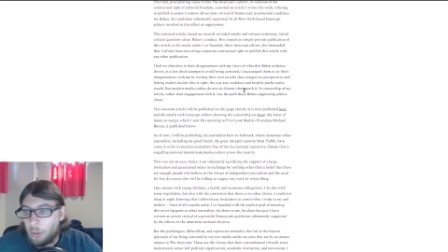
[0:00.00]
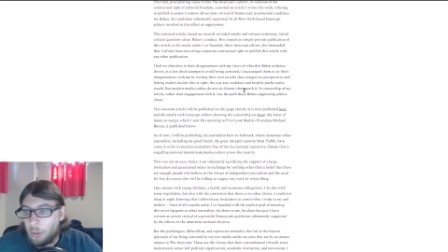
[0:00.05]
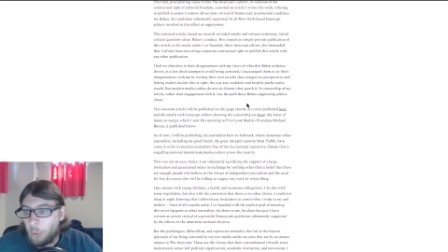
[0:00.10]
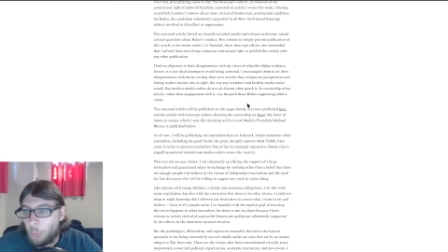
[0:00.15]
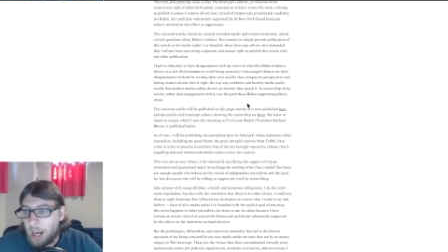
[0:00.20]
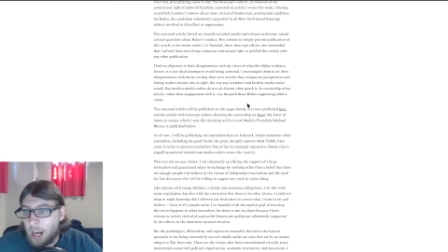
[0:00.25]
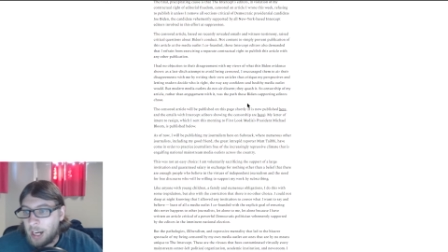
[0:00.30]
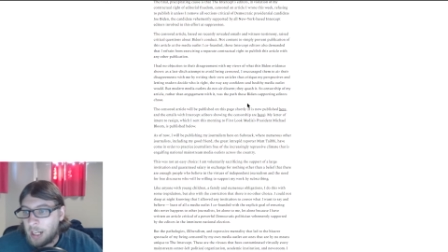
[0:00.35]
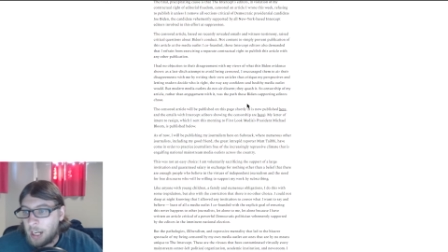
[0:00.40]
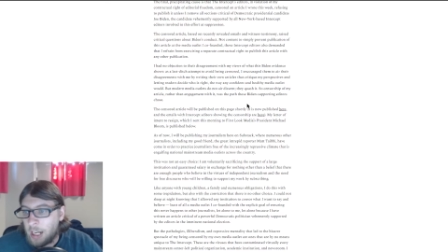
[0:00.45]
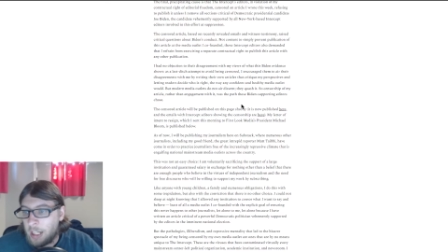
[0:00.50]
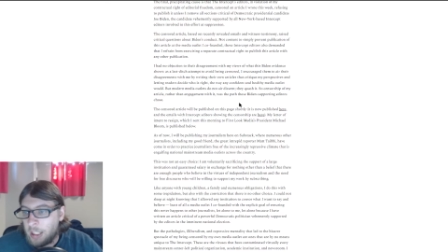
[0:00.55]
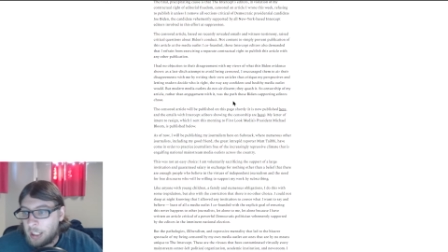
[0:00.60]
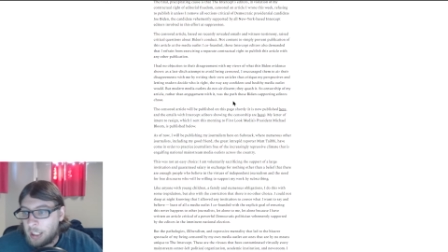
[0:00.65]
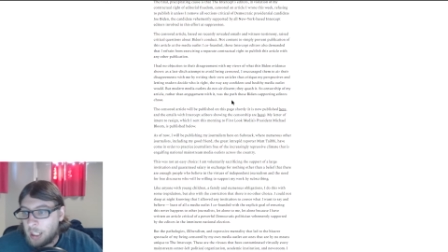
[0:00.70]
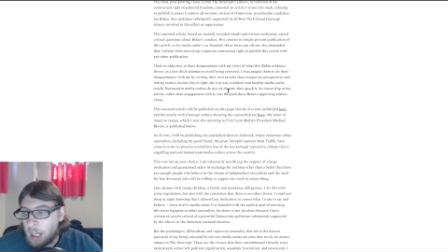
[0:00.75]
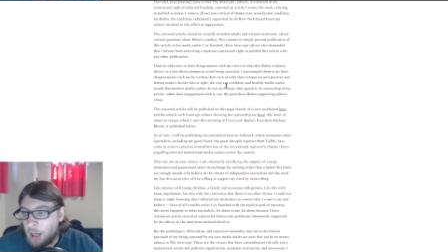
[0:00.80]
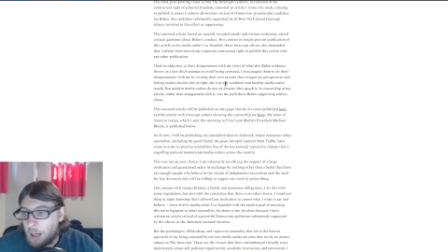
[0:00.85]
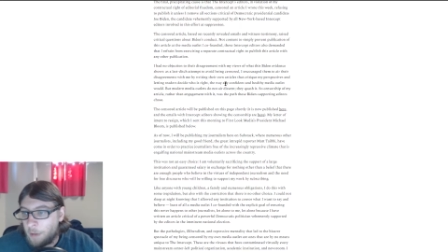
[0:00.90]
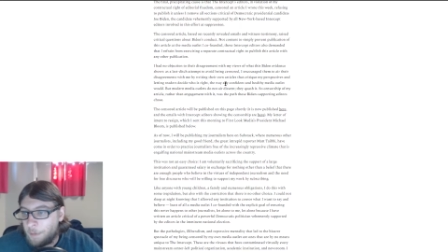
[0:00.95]
the way
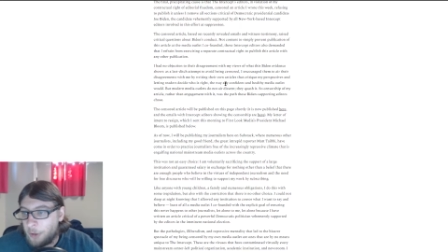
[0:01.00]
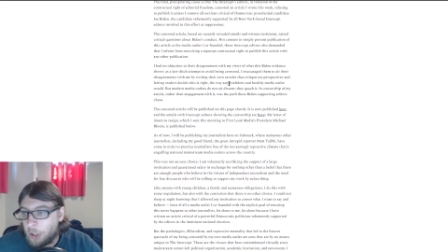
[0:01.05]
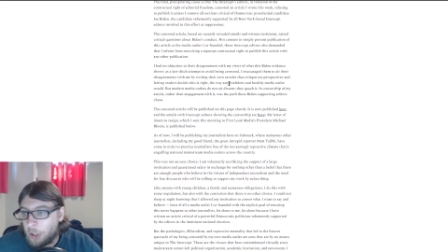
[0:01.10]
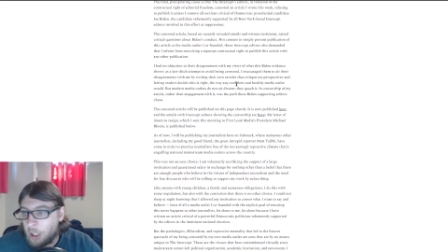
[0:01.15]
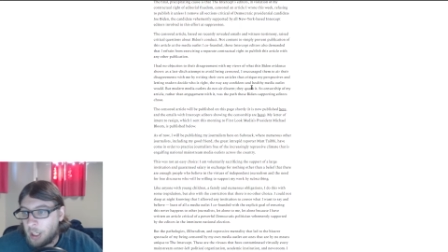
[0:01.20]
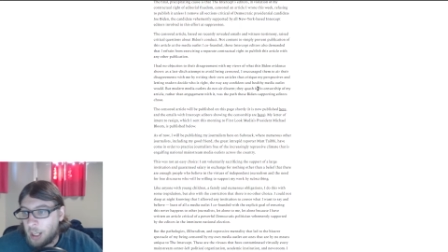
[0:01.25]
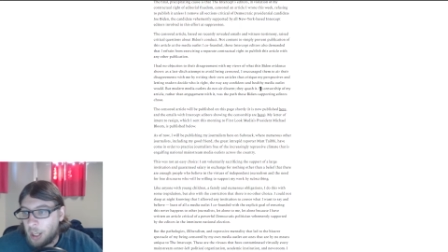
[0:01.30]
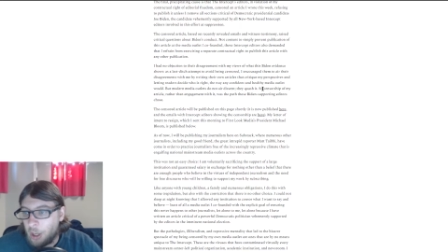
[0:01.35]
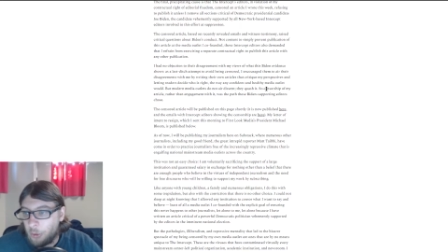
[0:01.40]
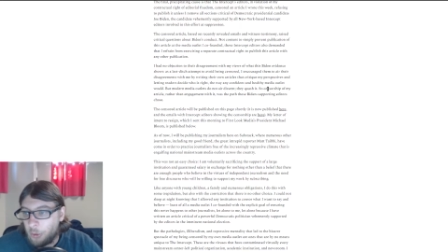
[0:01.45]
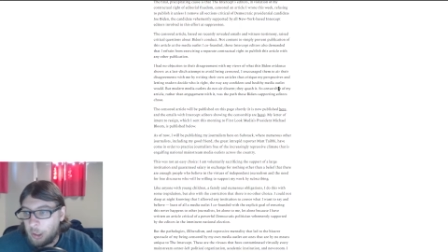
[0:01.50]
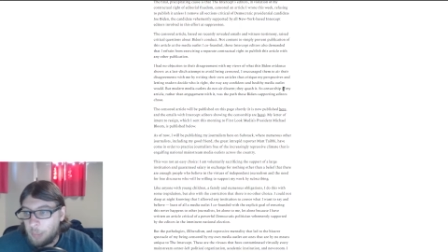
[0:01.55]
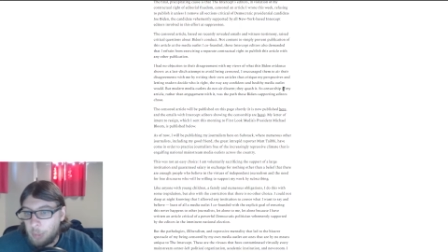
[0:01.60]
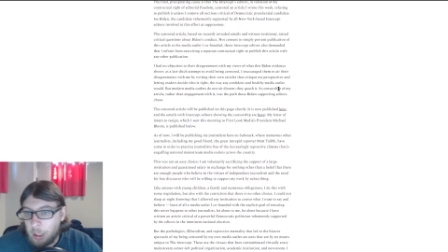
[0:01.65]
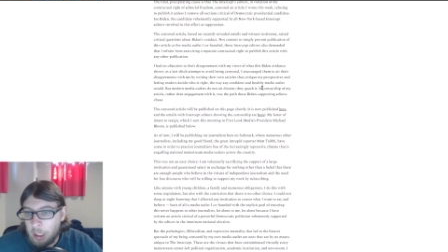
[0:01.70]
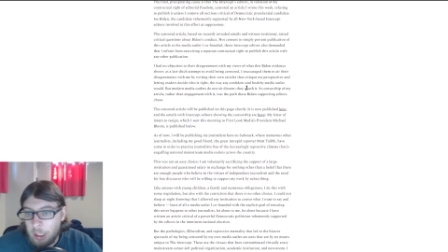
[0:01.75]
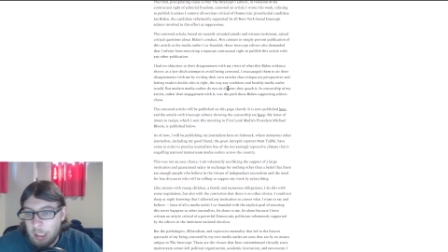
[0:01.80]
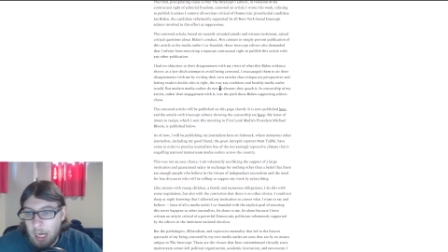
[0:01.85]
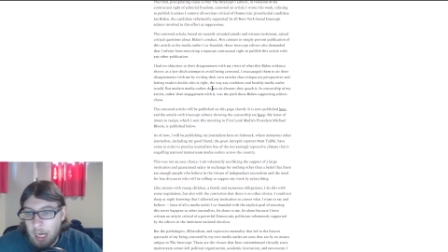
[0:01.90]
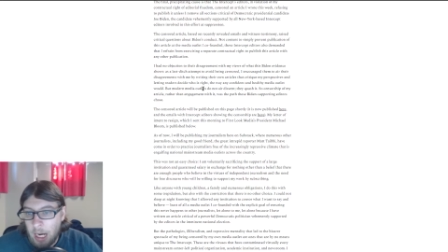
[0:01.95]
any confident and healthy
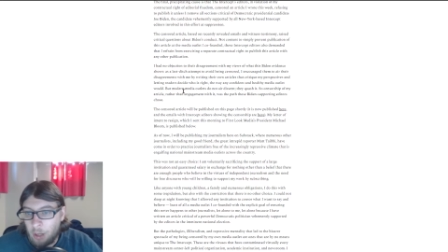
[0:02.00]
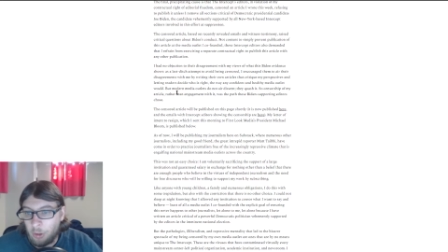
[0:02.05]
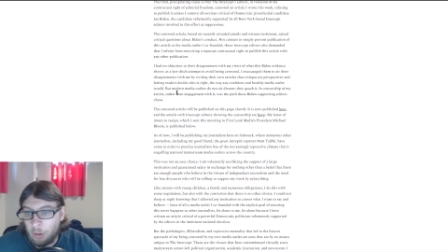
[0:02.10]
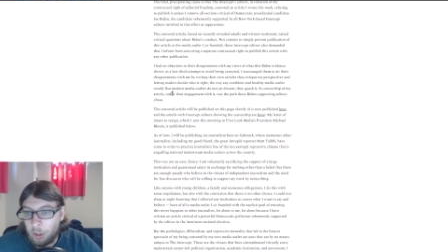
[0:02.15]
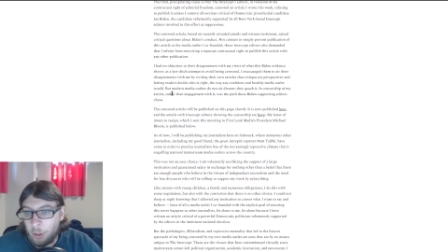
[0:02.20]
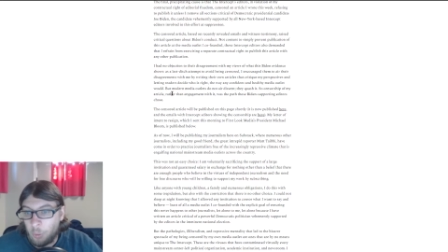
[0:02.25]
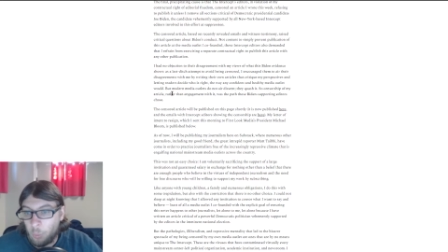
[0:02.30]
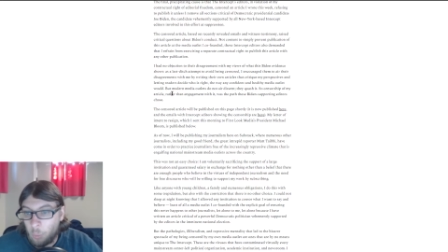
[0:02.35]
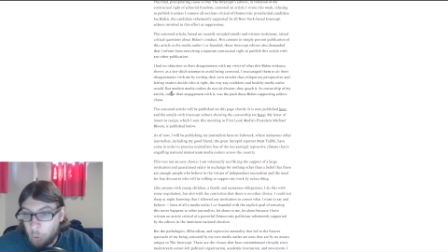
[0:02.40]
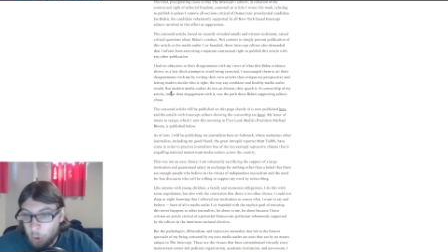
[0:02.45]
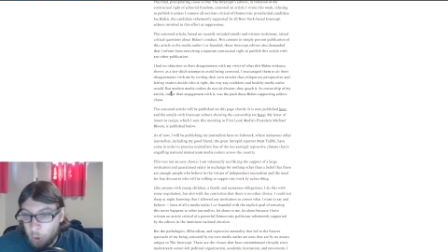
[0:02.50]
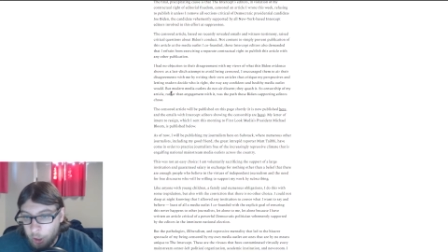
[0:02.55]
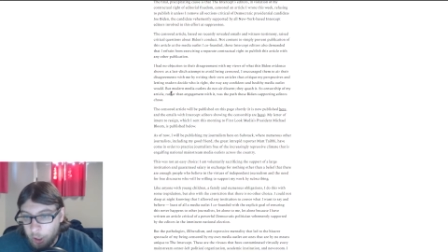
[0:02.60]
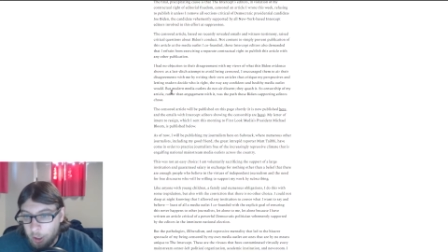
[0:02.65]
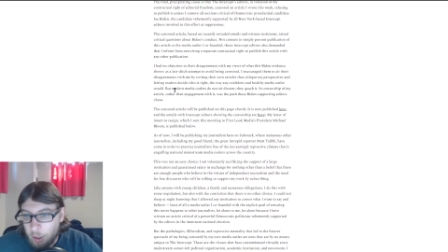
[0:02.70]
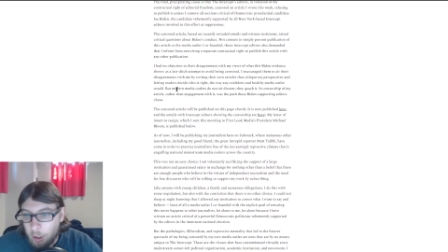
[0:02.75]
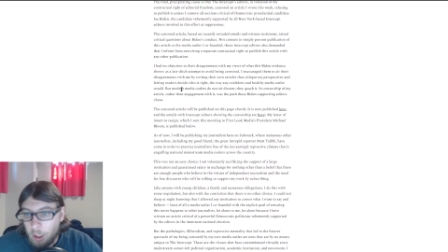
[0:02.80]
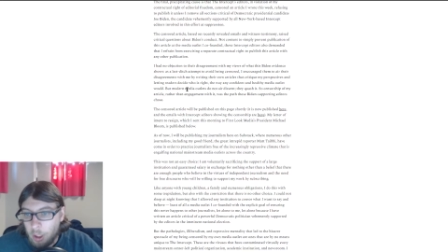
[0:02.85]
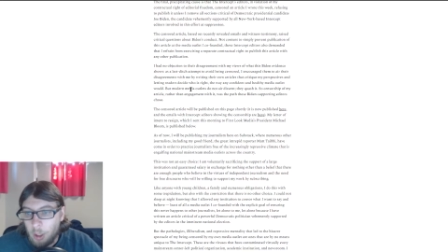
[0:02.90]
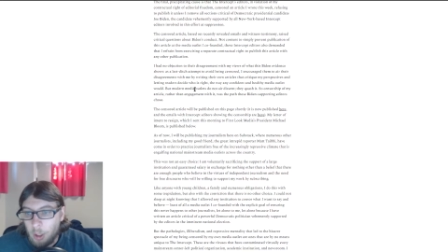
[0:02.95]
media outlet would.